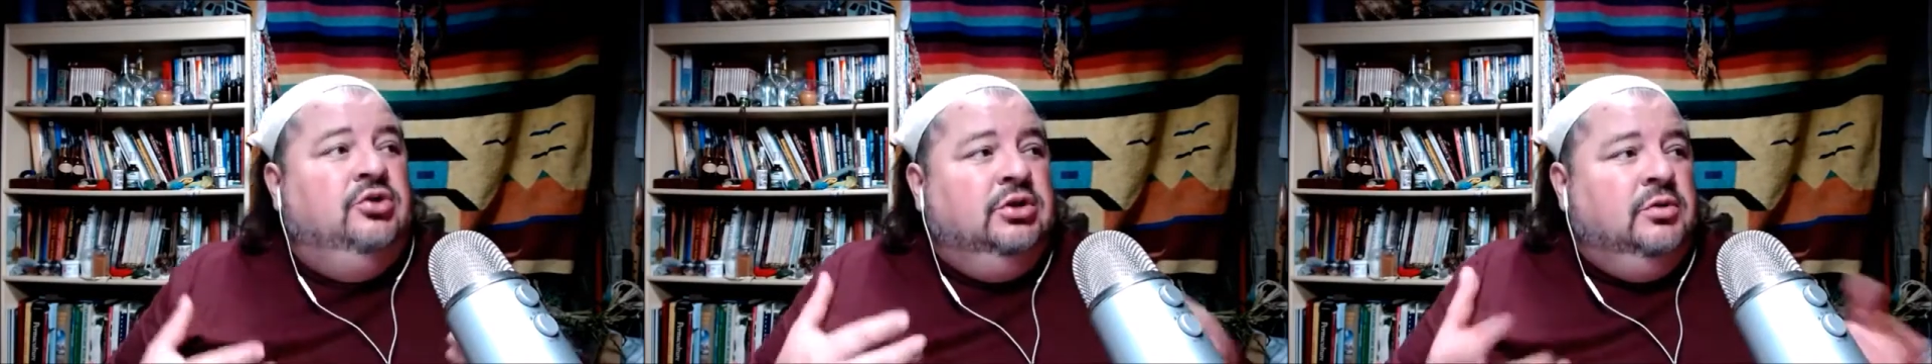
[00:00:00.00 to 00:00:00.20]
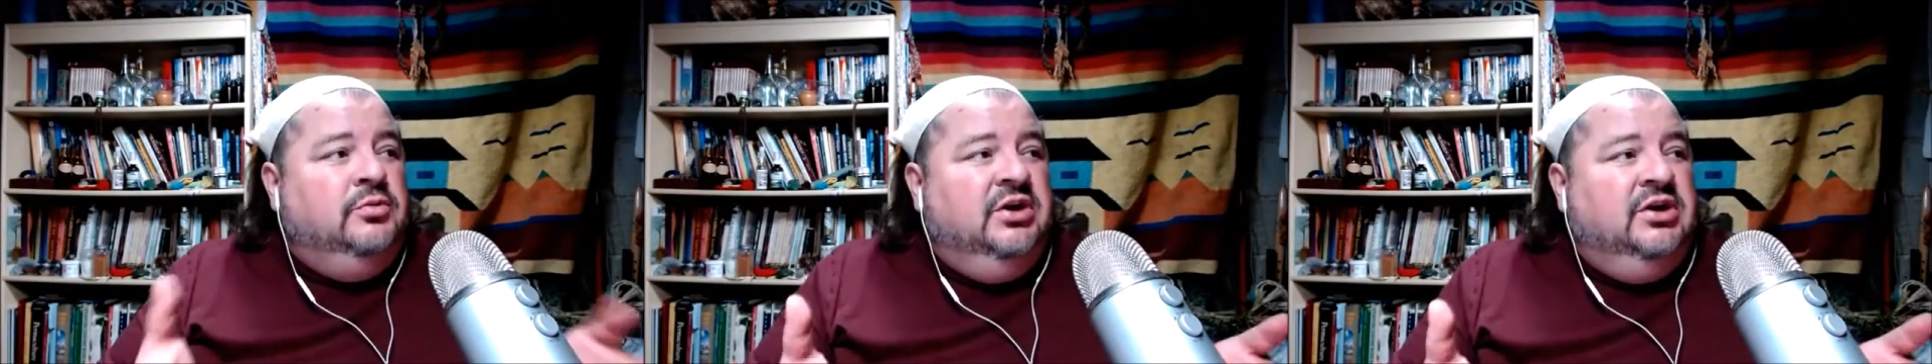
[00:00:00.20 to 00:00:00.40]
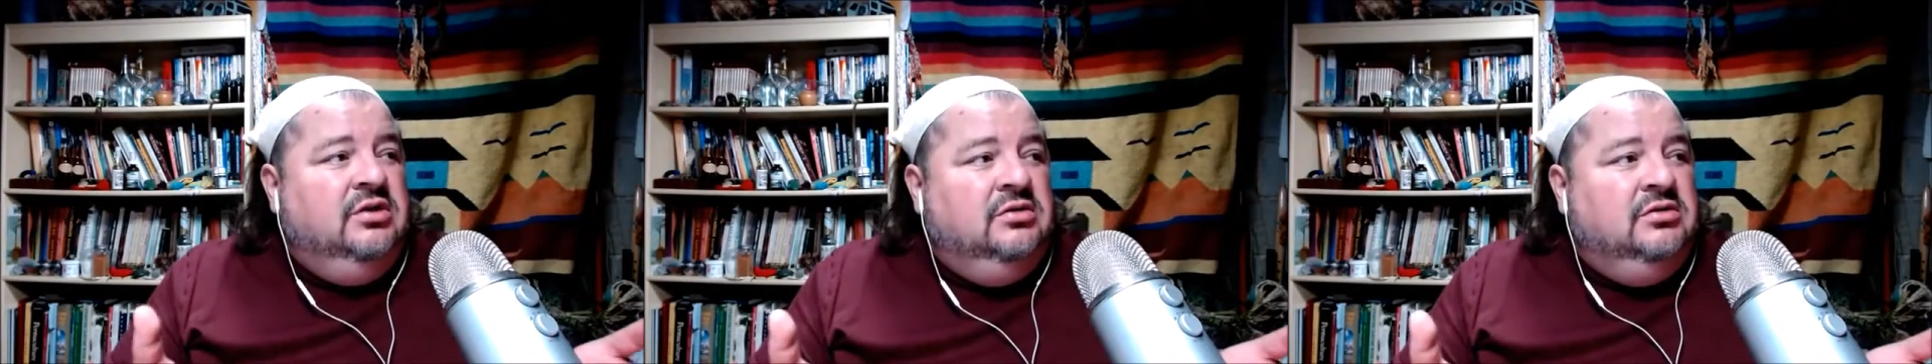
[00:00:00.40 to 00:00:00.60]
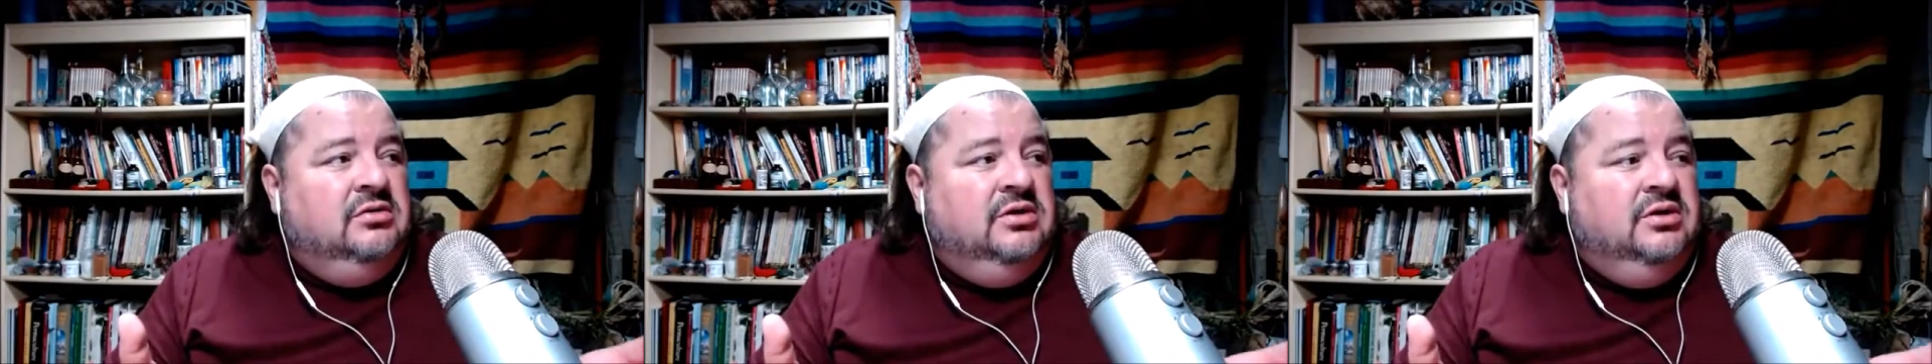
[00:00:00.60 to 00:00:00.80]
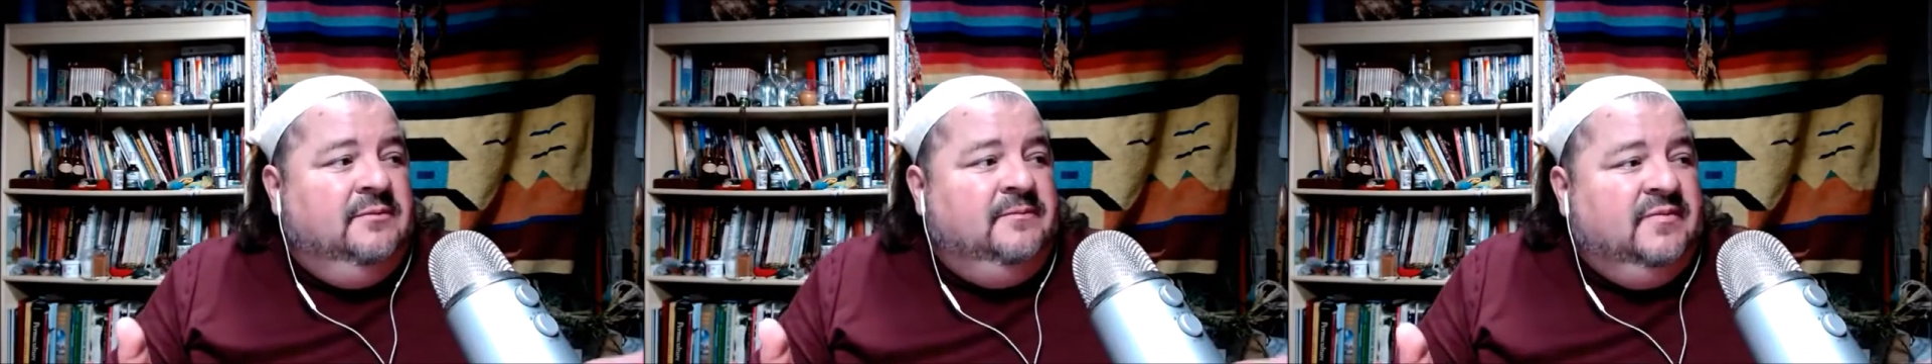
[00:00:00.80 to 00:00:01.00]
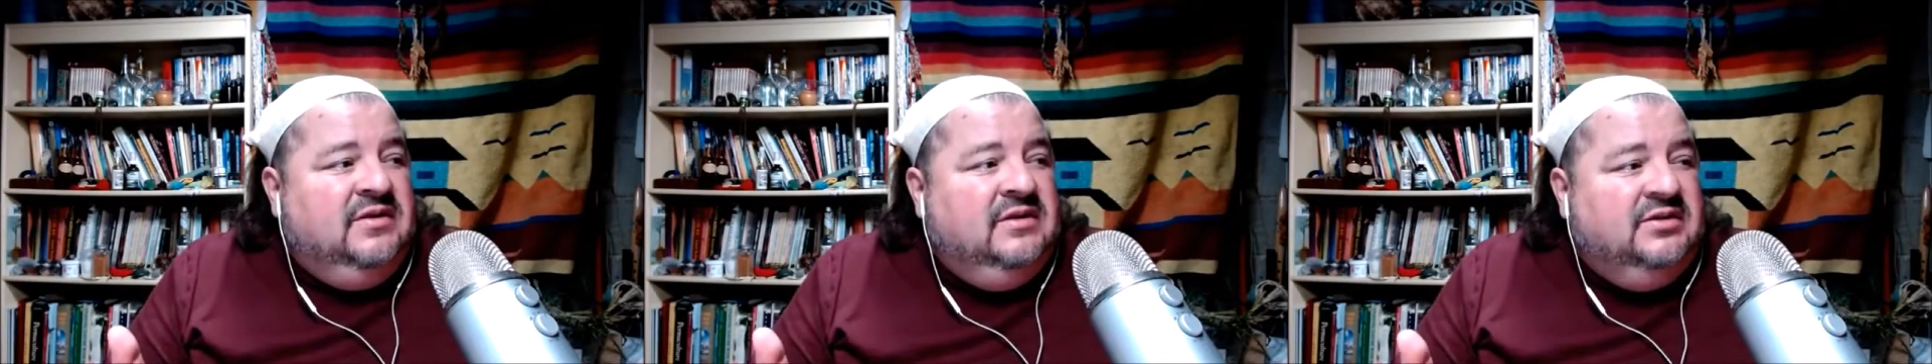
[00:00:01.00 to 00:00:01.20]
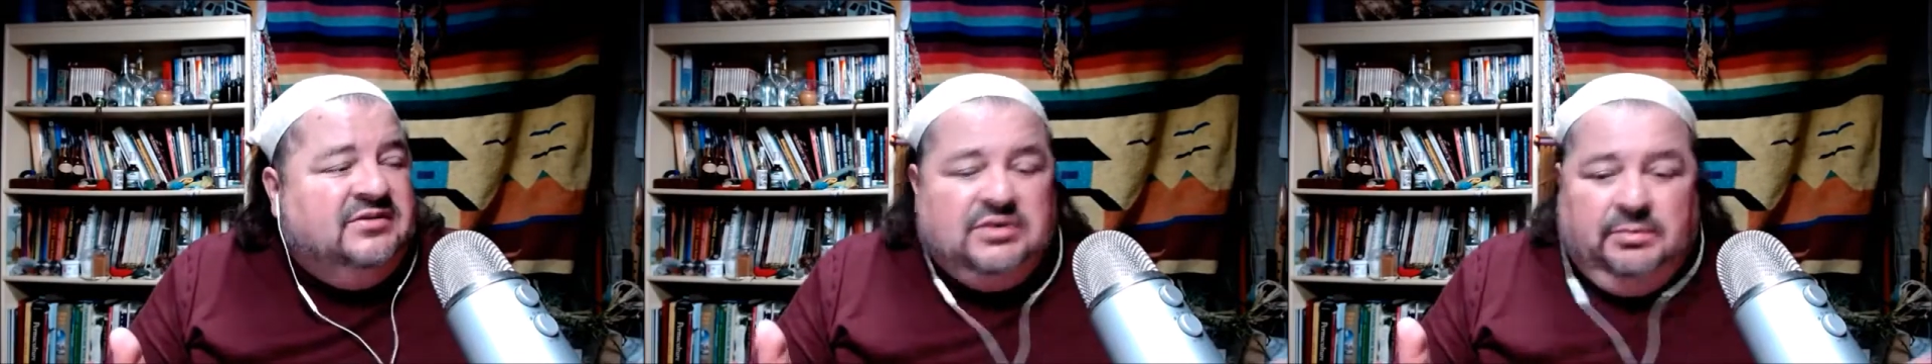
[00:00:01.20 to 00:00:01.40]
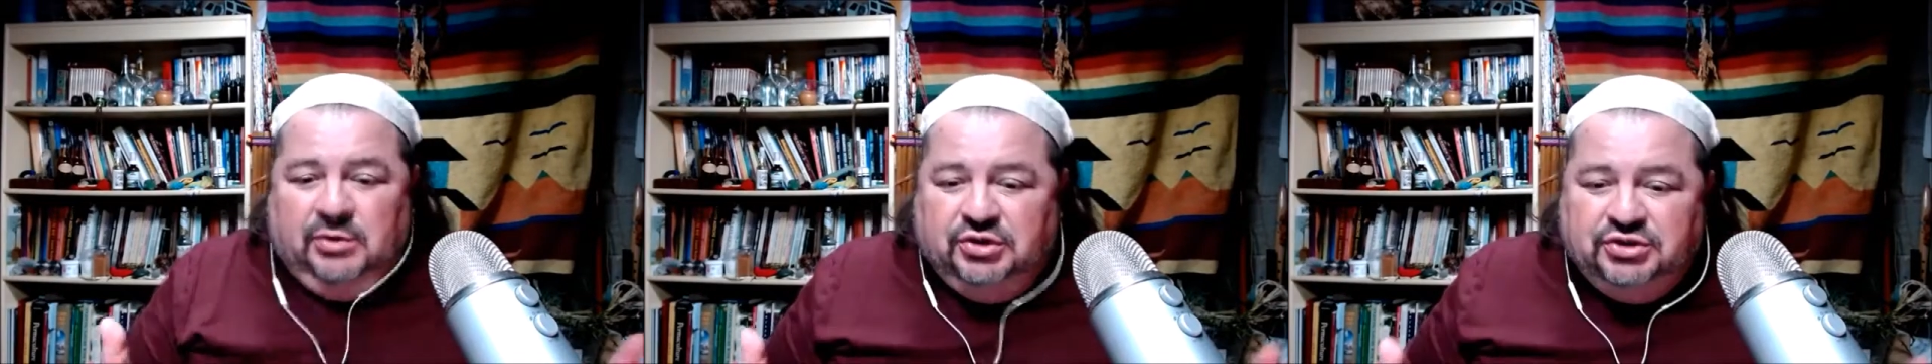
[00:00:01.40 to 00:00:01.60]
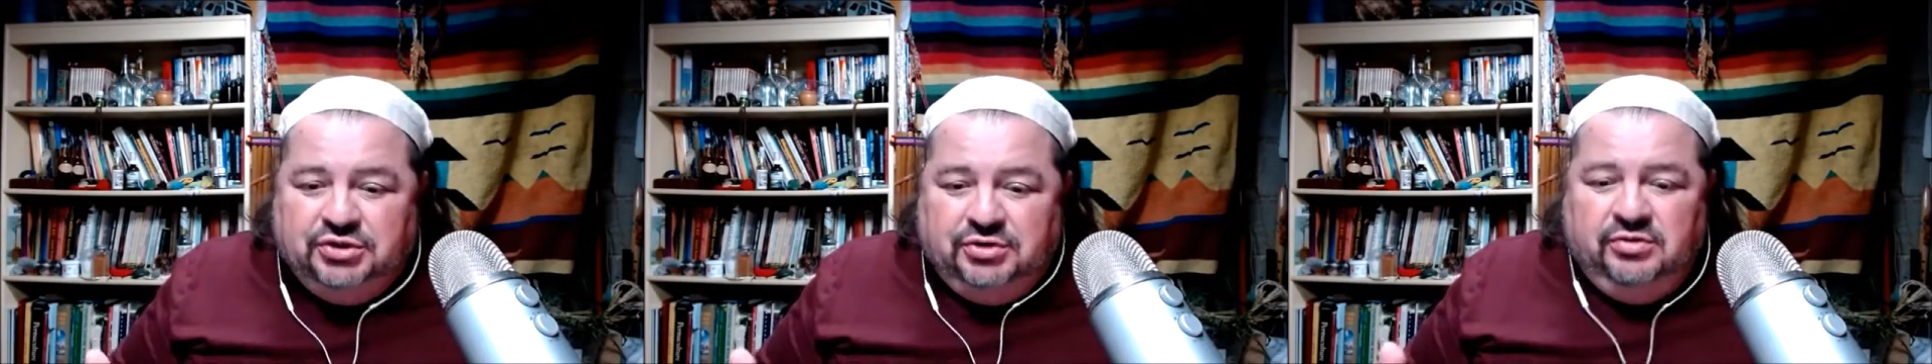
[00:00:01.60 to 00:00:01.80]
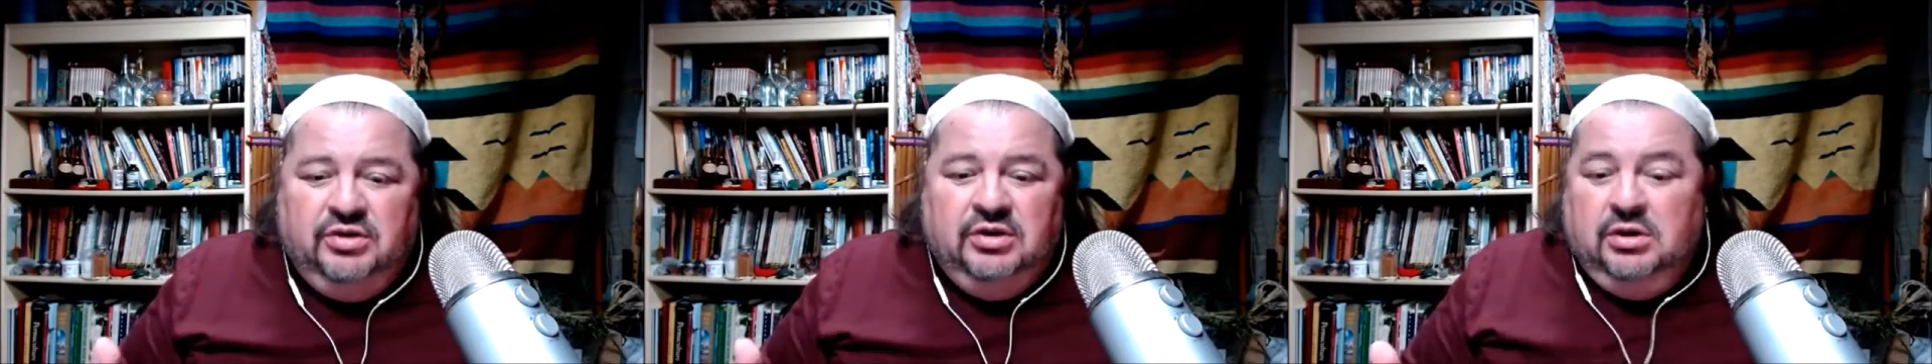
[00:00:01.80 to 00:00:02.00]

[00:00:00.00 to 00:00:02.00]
the one who gets emotional.